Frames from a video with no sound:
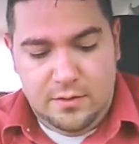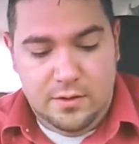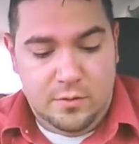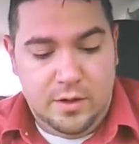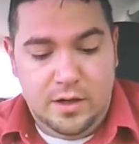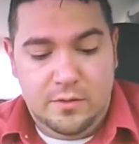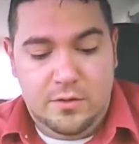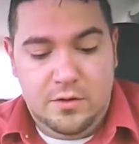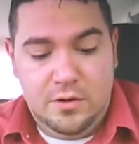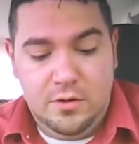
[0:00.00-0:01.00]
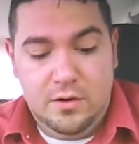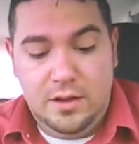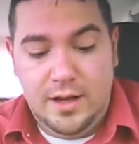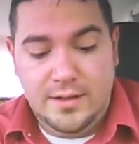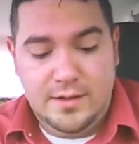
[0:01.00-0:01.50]
Ring of
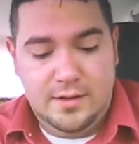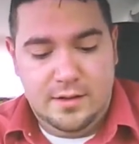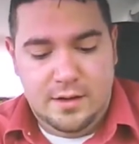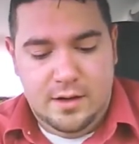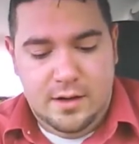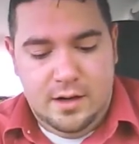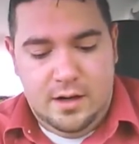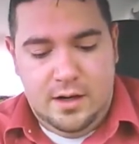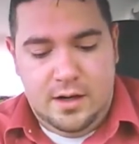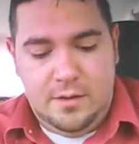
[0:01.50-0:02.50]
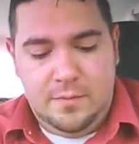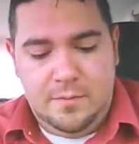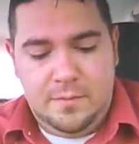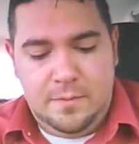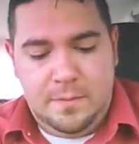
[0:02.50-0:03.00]
Curlette.
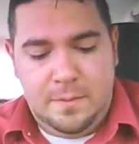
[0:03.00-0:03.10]
It